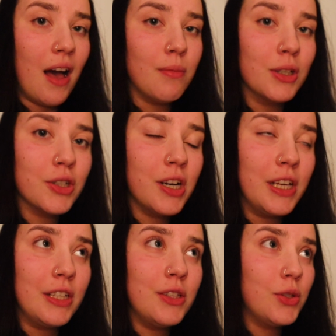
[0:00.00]
I'm
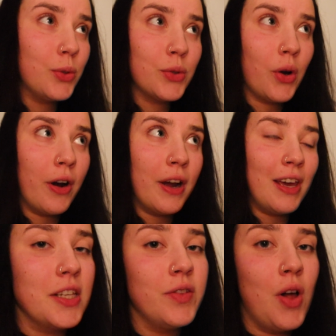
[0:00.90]
literally so
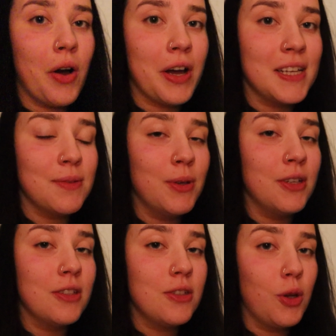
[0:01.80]
sorry. This vlog has
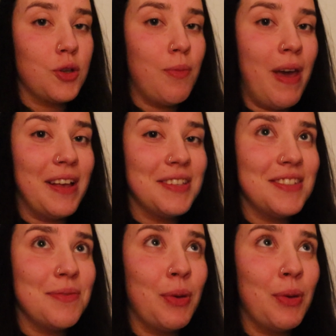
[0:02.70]
been such a mess